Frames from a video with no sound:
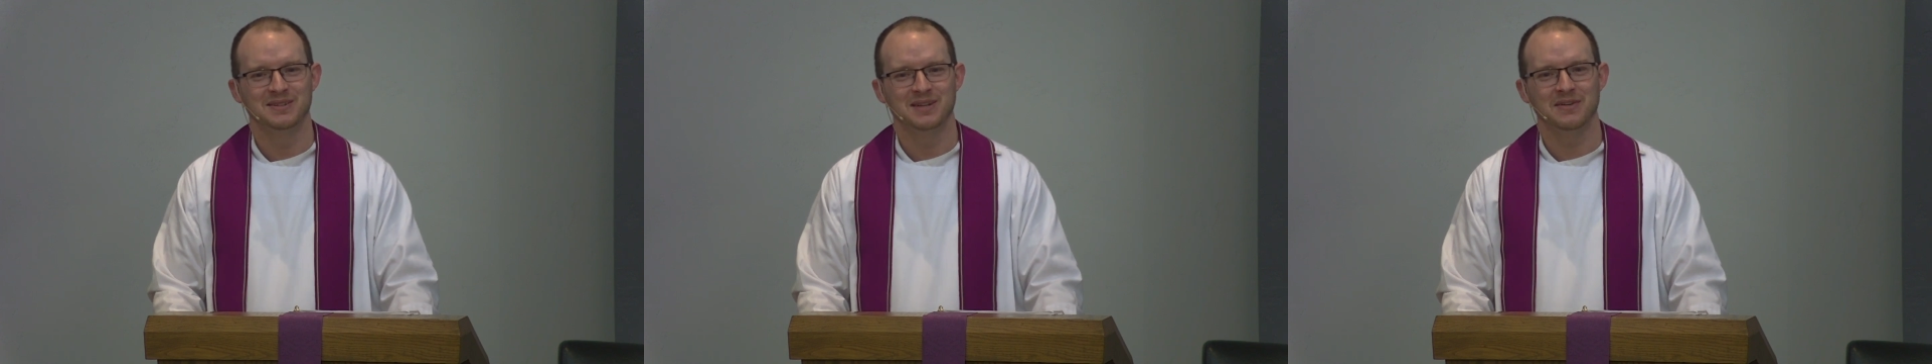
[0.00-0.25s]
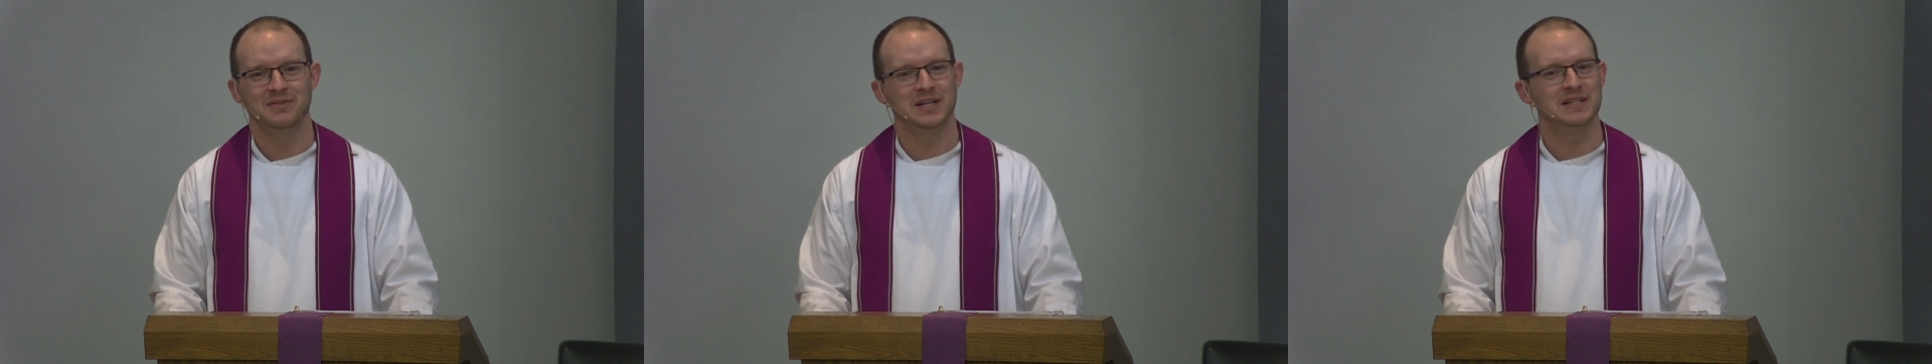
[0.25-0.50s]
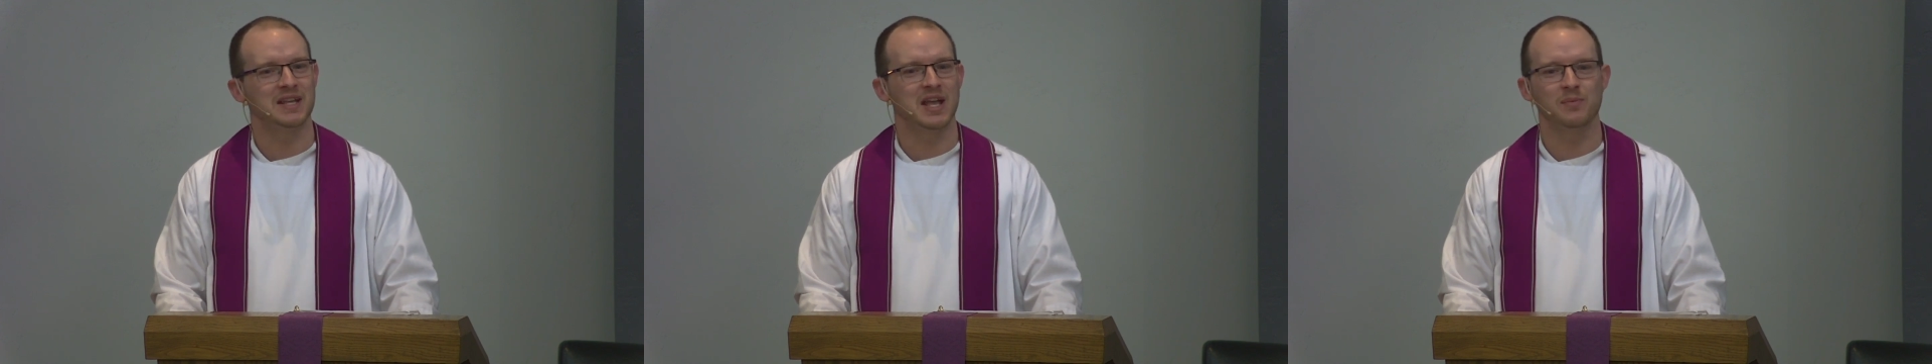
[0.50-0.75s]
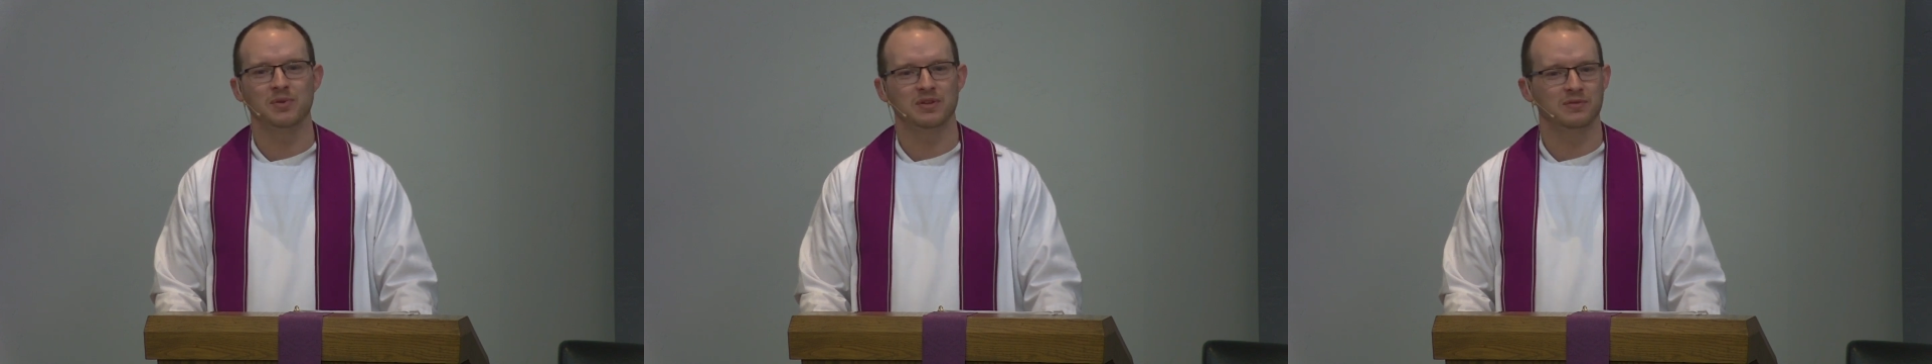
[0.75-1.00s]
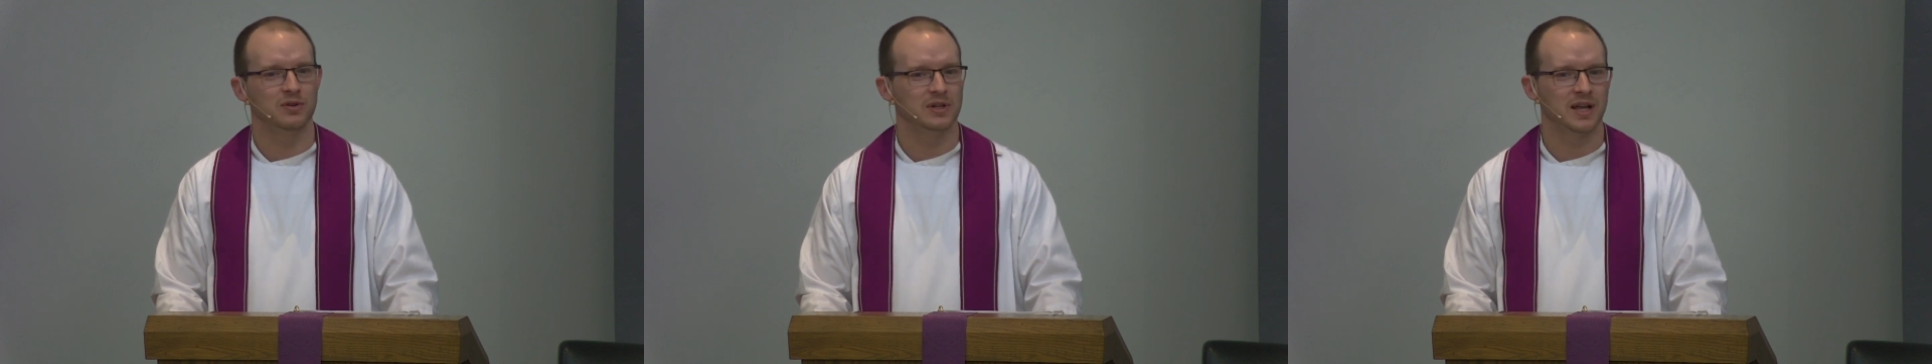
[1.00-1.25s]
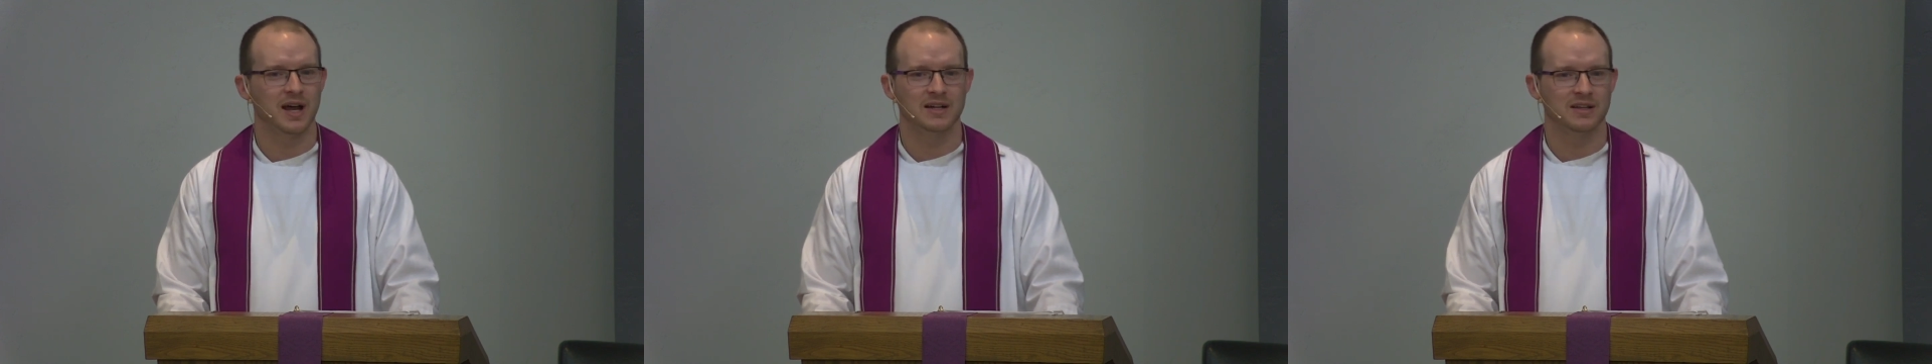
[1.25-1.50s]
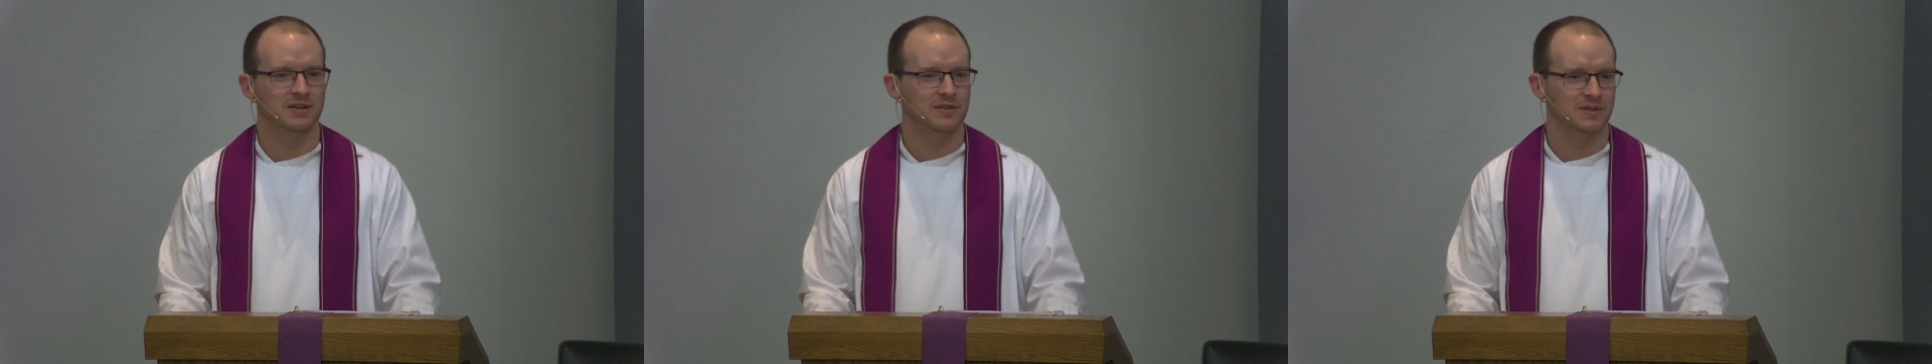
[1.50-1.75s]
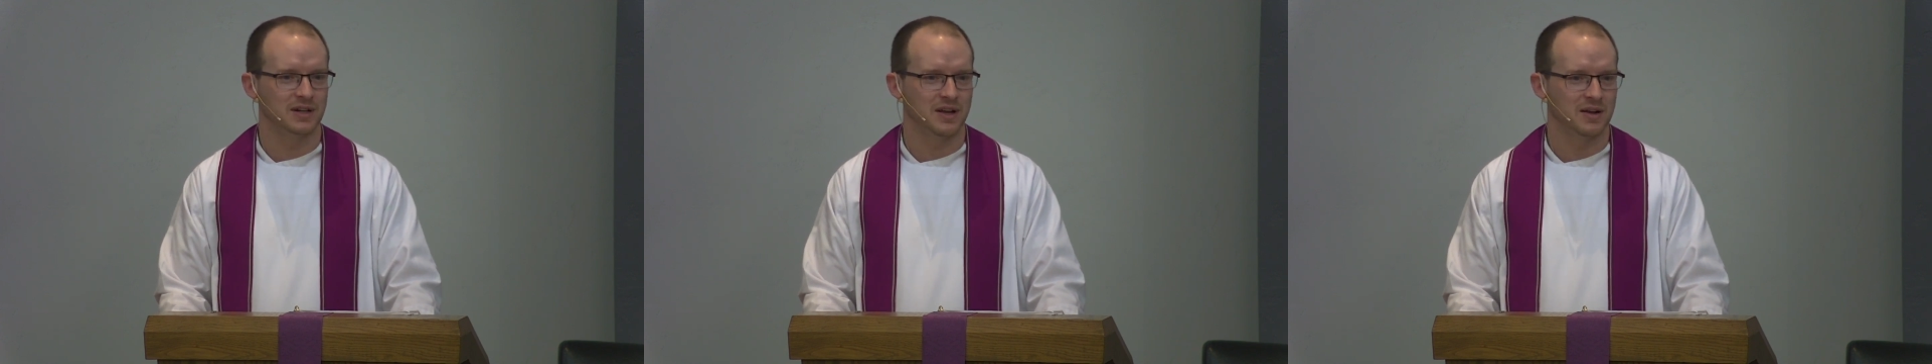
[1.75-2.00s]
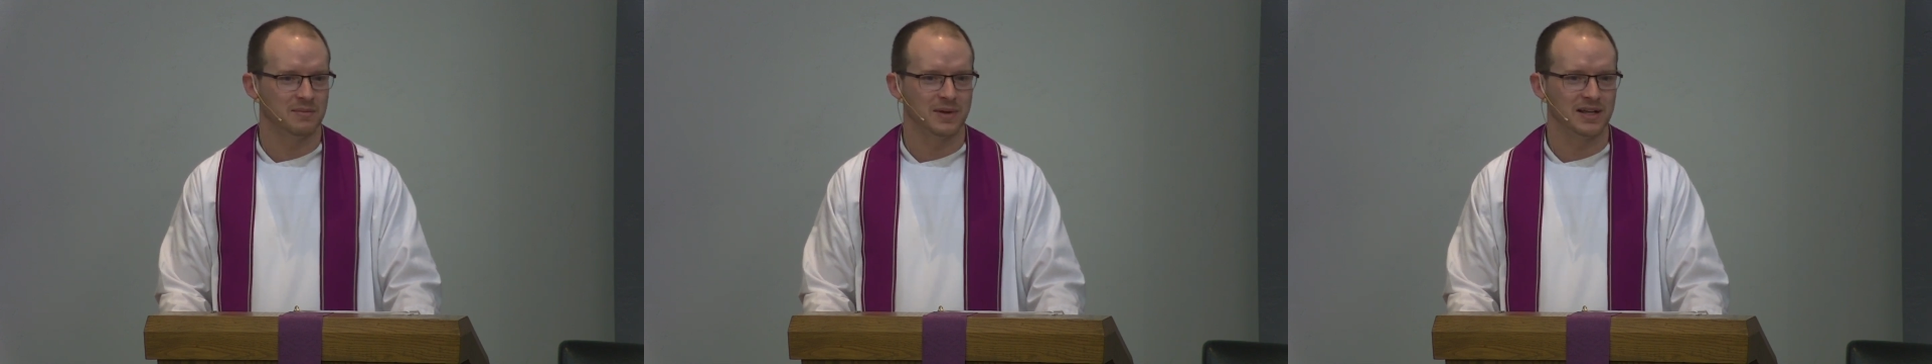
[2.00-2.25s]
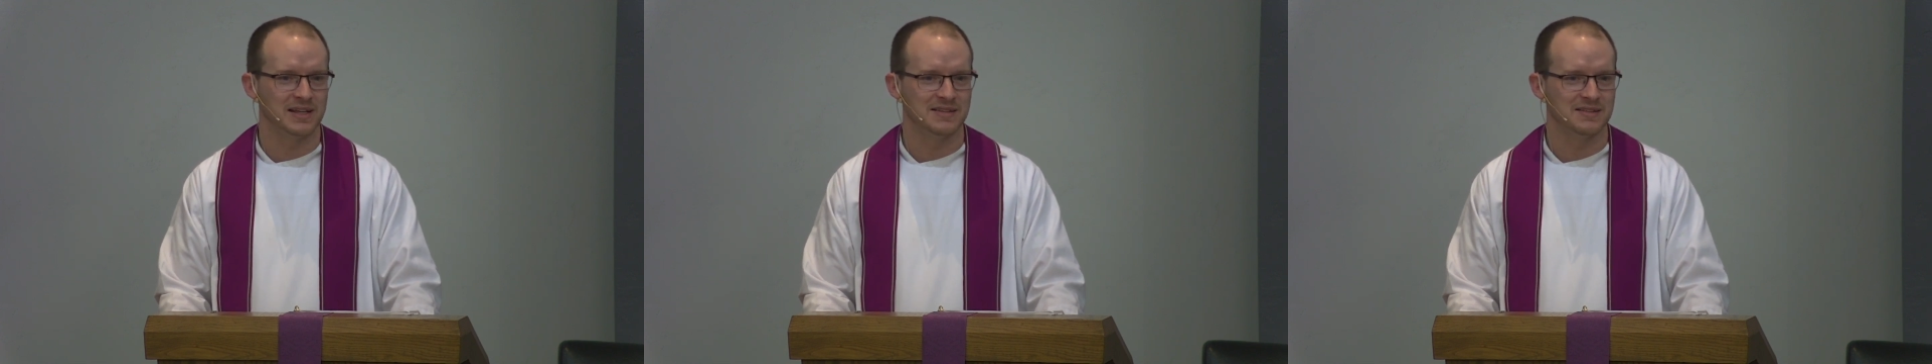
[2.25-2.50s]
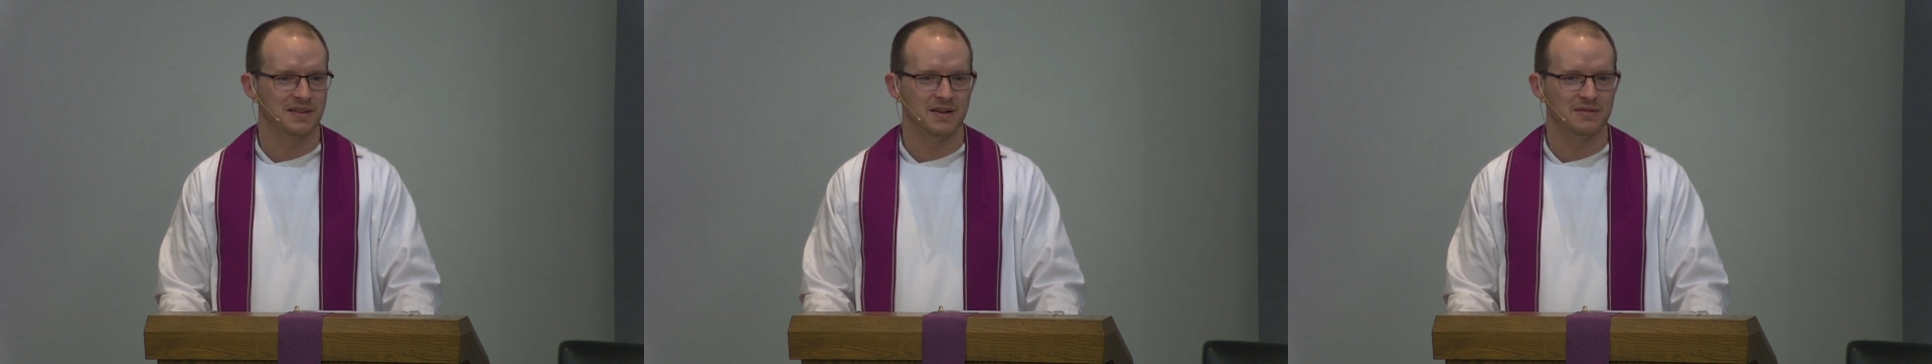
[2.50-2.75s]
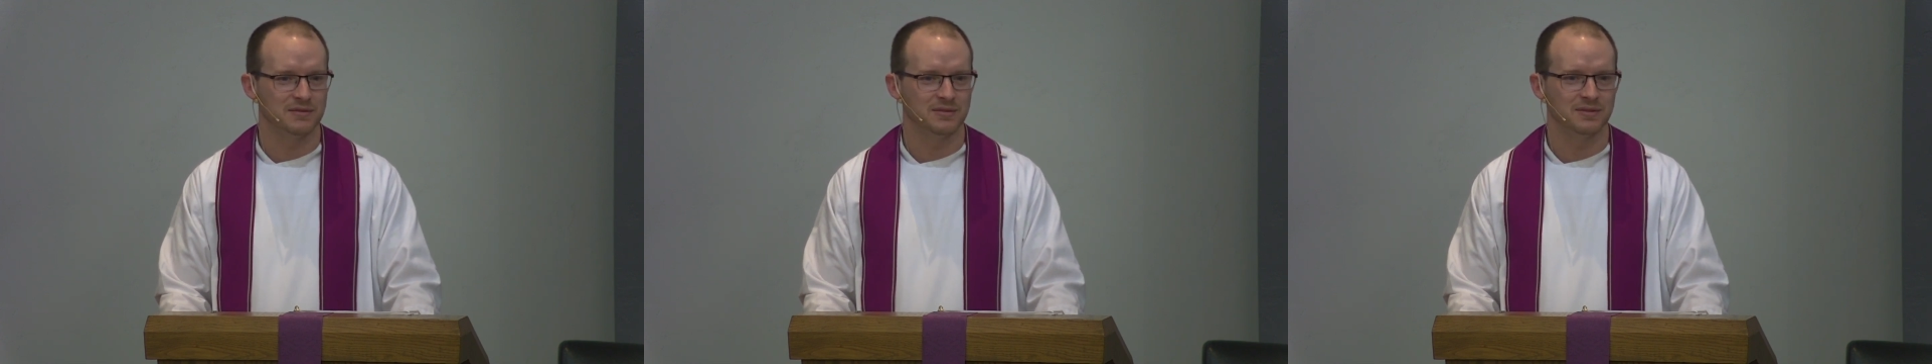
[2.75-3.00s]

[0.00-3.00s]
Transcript: of an example of what God can overcome by his love.